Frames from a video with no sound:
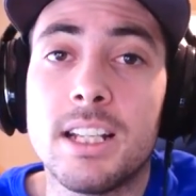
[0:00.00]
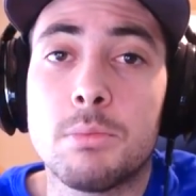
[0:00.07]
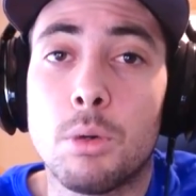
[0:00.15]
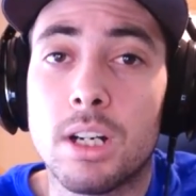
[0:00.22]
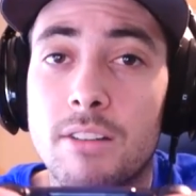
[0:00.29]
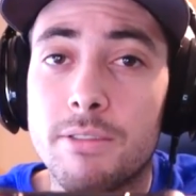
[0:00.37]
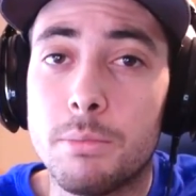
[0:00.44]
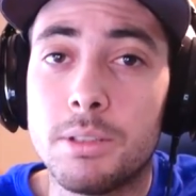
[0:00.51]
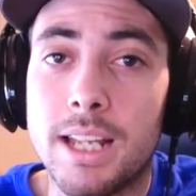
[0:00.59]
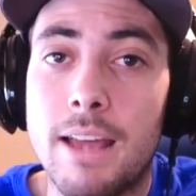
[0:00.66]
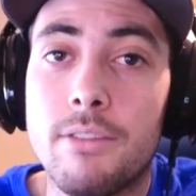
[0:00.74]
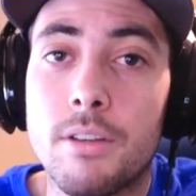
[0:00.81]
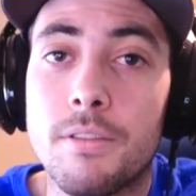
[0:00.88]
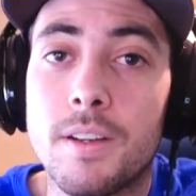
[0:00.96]
it's more comfortable to
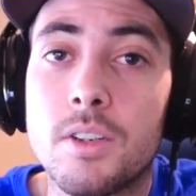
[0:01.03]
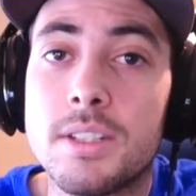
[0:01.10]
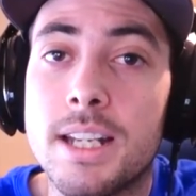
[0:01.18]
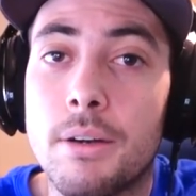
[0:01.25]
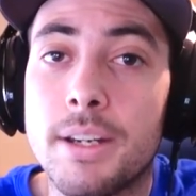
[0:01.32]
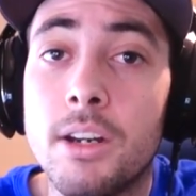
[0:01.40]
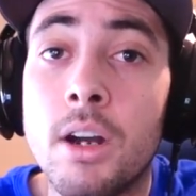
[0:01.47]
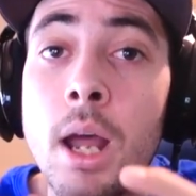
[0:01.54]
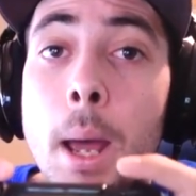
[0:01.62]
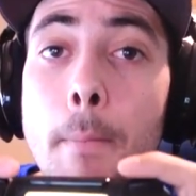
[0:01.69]
have your fingers down here,